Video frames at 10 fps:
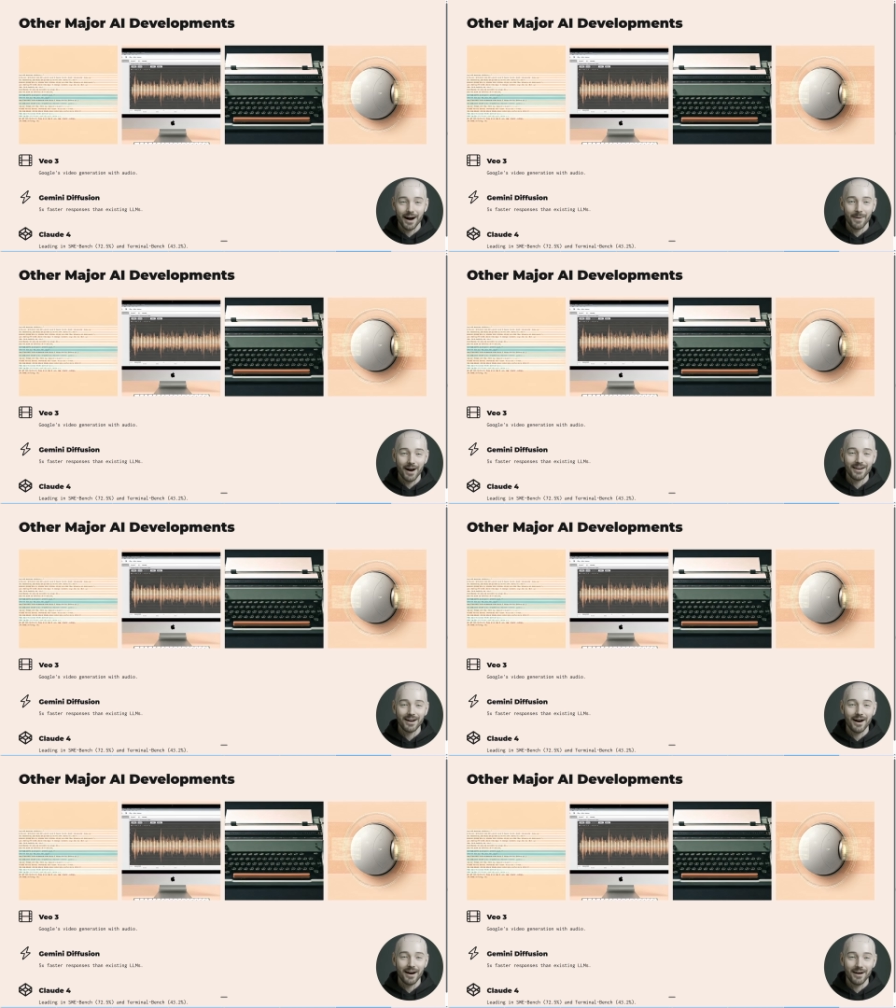We
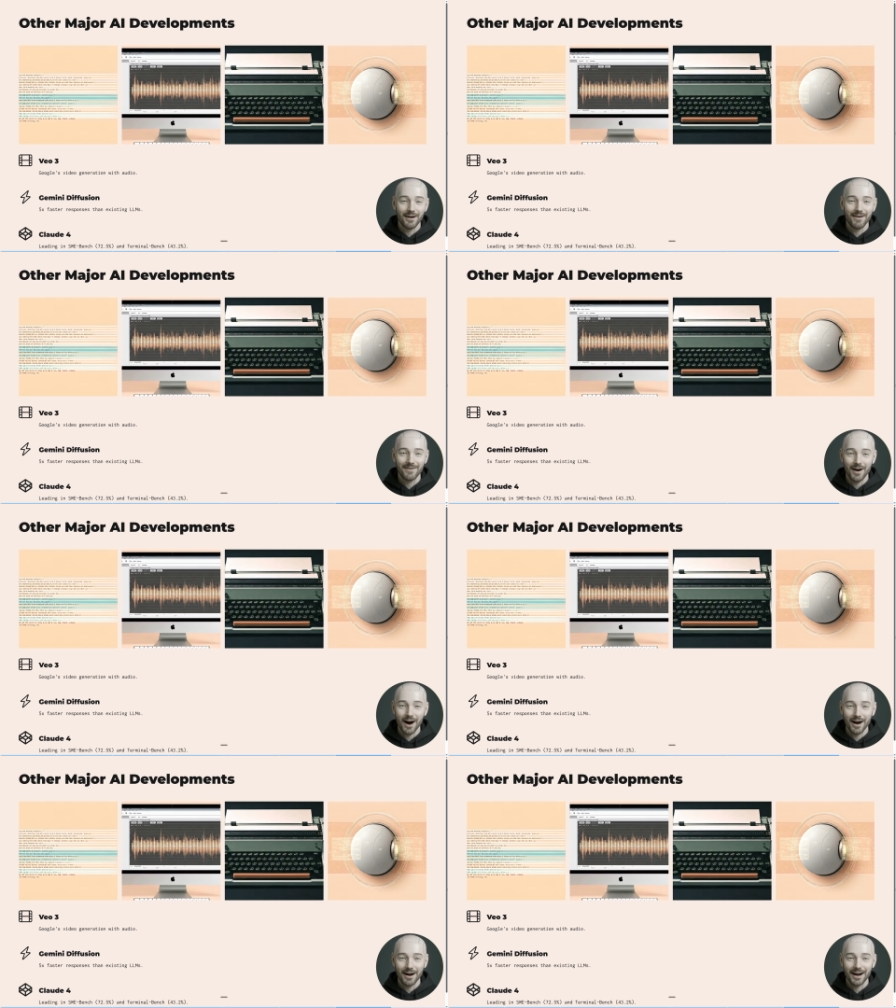also got Claude
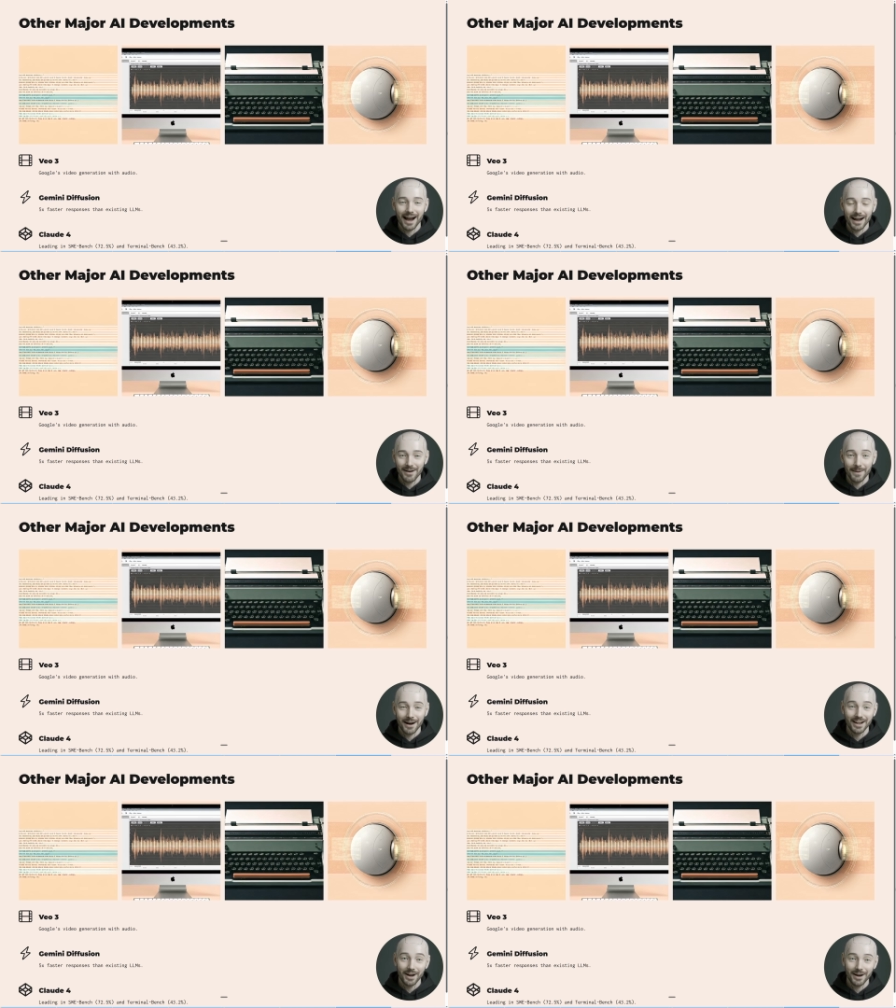4,
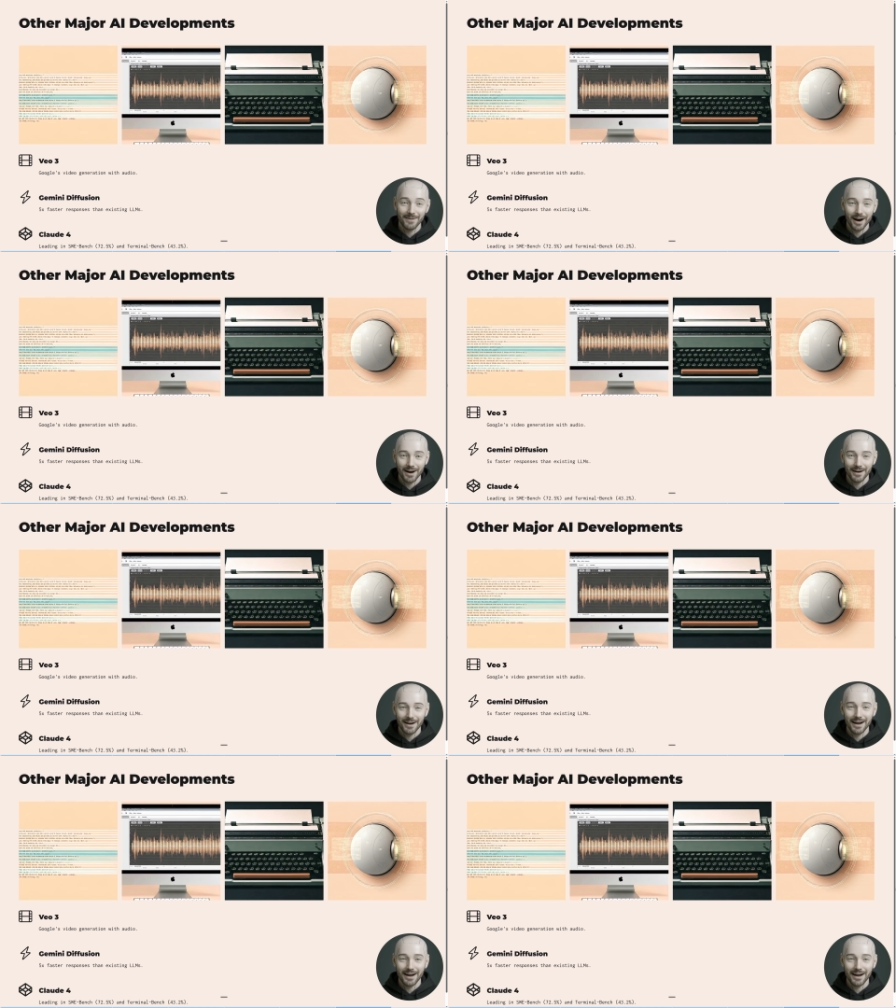Anthropic's newest model.